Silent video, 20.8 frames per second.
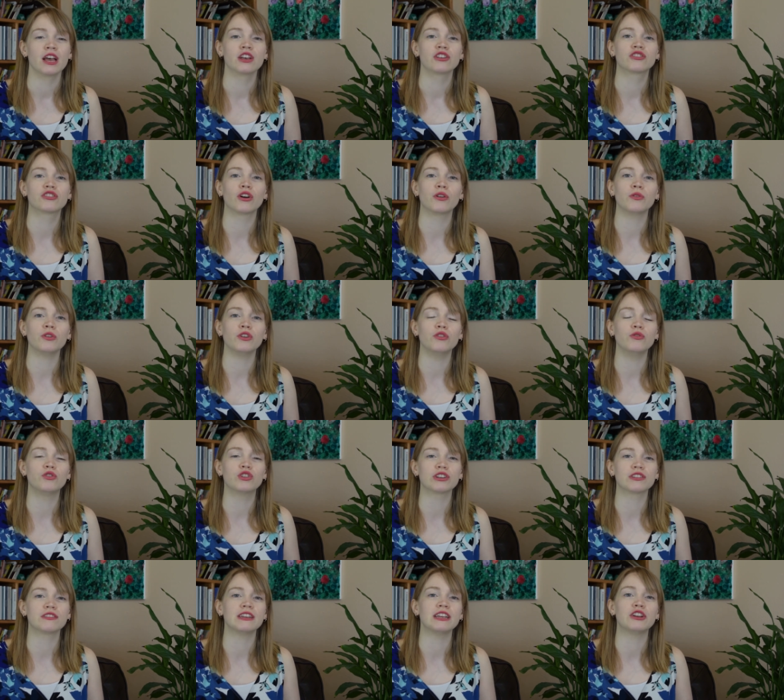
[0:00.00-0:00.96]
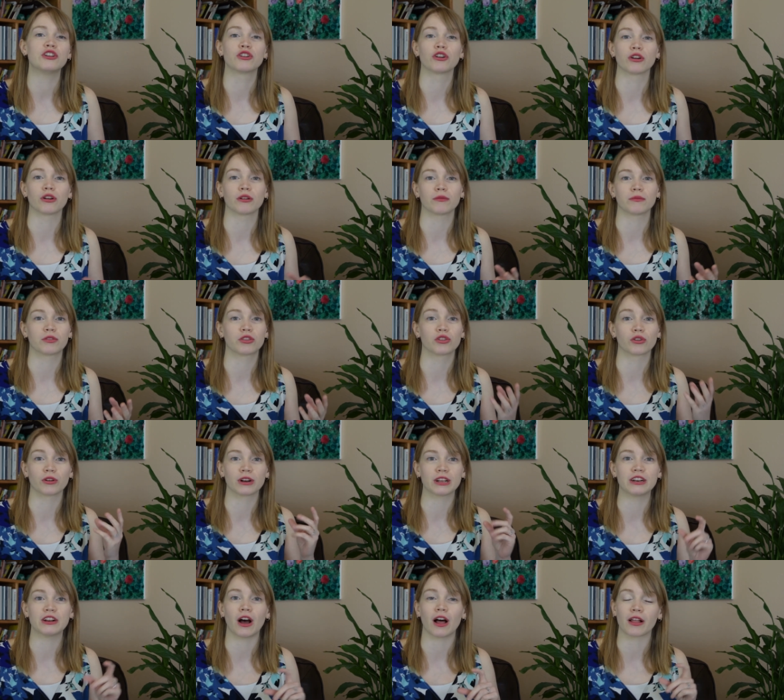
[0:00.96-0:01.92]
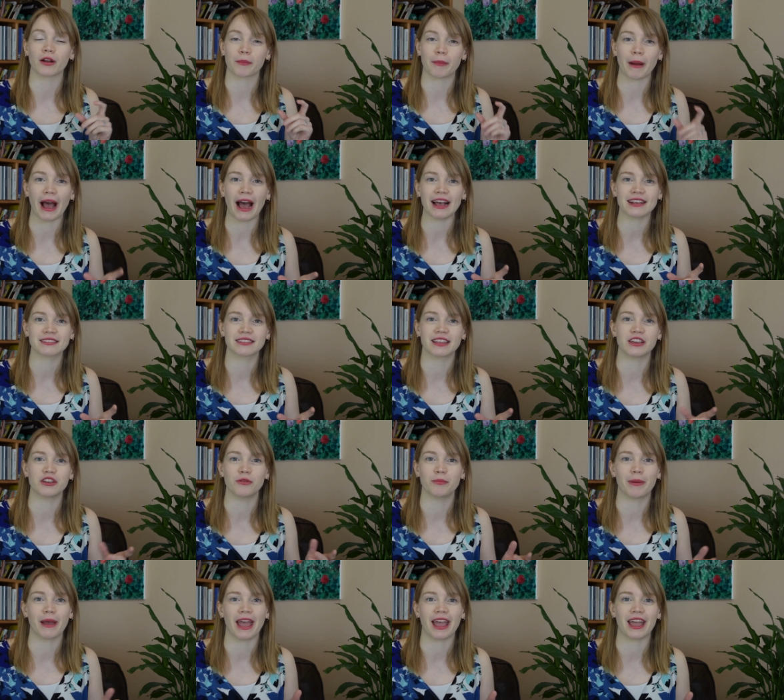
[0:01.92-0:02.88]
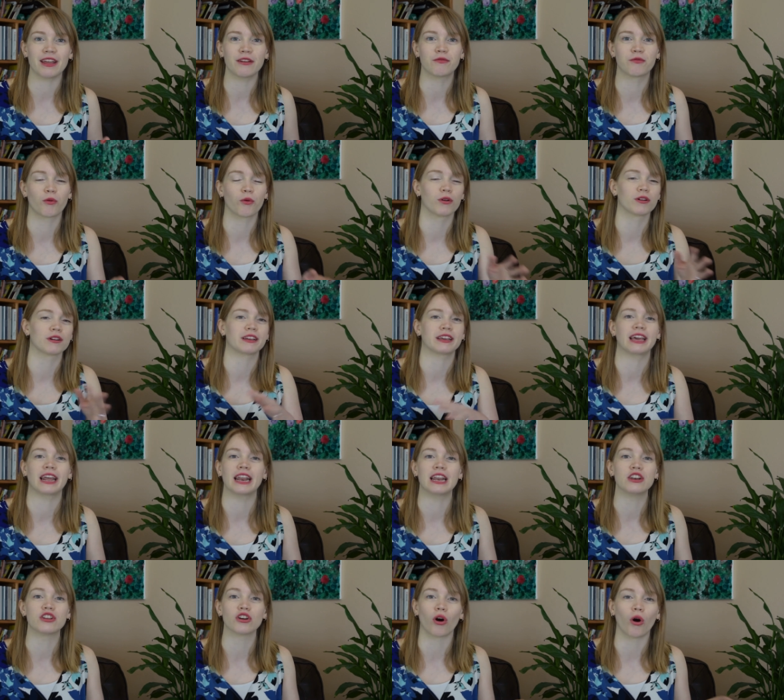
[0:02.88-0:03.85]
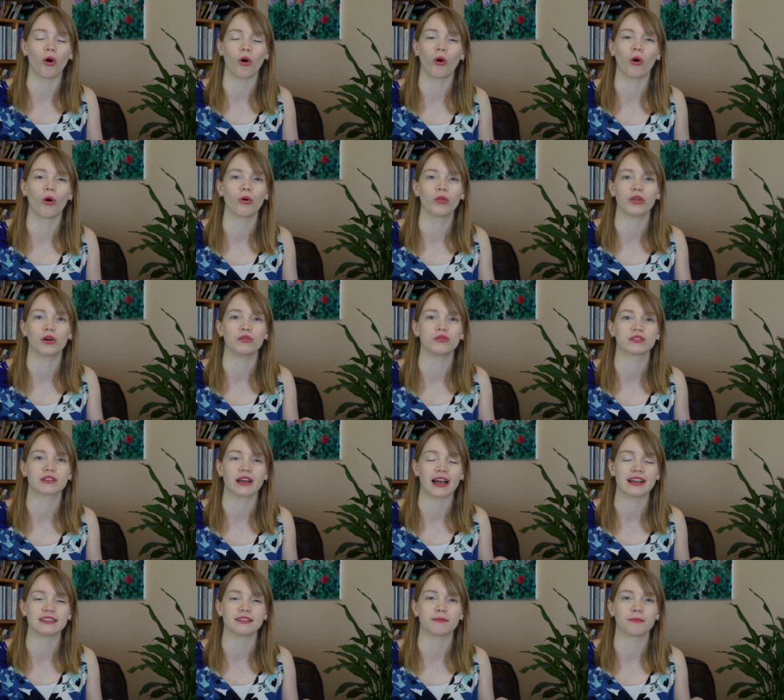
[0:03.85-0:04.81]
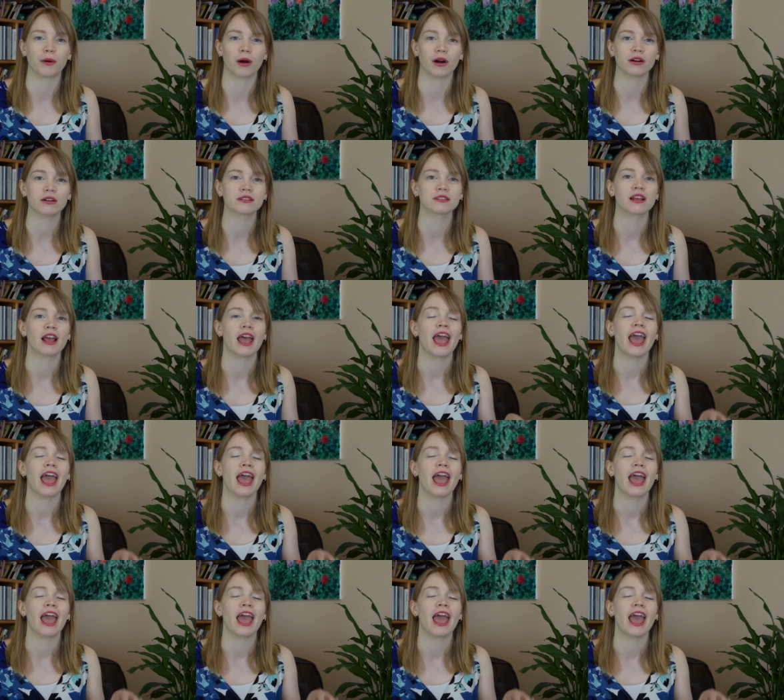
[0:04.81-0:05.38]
So you just need your $30 pass that you paid for to get into all those kinds of parks,